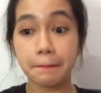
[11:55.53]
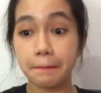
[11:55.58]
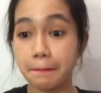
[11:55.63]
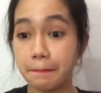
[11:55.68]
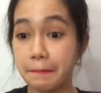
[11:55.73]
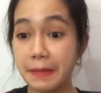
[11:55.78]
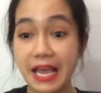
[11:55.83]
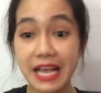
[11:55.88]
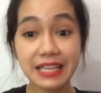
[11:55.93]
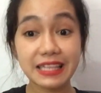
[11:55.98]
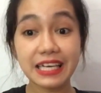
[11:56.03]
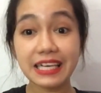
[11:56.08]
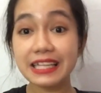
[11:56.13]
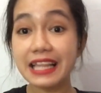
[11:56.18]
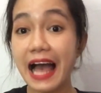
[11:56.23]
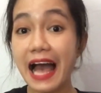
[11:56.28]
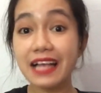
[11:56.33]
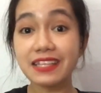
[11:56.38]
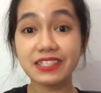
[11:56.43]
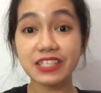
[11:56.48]
make the
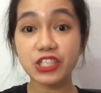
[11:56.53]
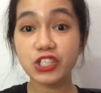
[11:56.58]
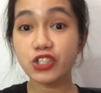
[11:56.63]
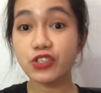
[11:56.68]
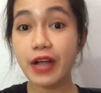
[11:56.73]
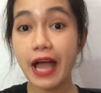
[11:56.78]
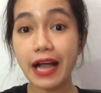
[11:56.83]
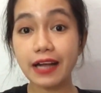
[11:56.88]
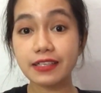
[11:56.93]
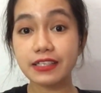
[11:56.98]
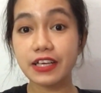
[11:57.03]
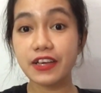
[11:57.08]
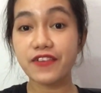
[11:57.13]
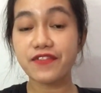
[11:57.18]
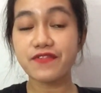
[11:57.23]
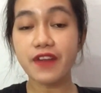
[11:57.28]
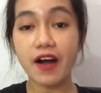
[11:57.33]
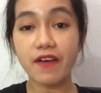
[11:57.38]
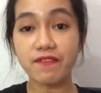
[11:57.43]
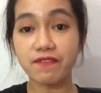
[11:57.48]
class interactive,
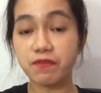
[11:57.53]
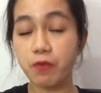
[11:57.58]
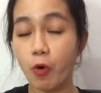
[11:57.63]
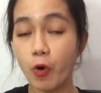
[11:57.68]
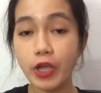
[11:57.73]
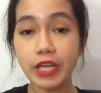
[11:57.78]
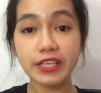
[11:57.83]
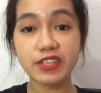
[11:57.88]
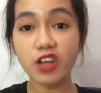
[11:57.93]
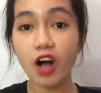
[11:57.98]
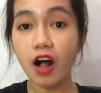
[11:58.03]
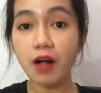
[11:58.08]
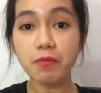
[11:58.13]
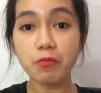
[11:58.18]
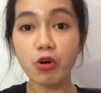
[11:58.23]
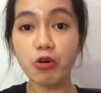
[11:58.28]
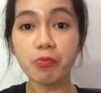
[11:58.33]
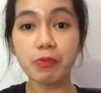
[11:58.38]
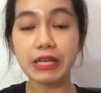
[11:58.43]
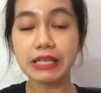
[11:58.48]
avoid dull
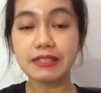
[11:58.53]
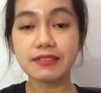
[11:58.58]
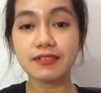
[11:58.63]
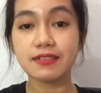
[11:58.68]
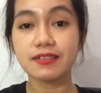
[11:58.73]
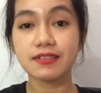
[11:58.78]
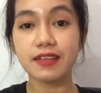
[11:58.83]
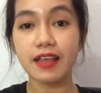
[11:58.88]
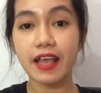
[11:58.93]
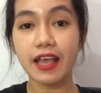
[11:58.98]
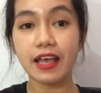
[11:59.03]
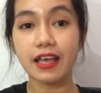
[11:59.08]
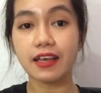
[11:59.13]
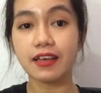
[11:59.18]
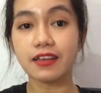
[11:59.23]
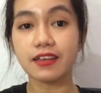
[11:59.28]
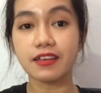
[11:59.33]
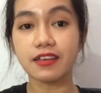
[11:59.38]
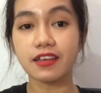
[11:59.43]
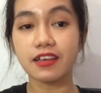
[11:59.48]
moments,
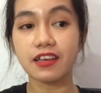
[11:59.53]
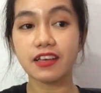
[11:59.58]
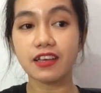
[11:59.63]
and